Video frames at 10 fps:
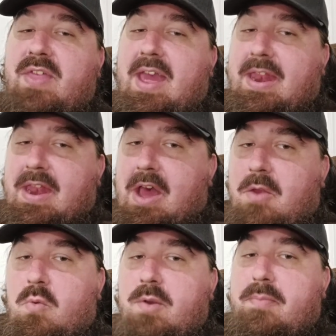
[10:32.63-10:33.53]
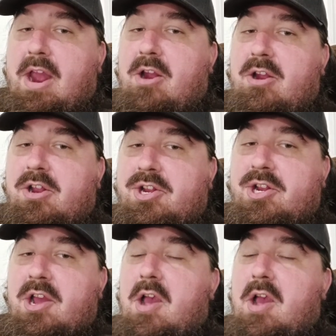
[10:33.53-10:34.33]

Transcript: that none would perish.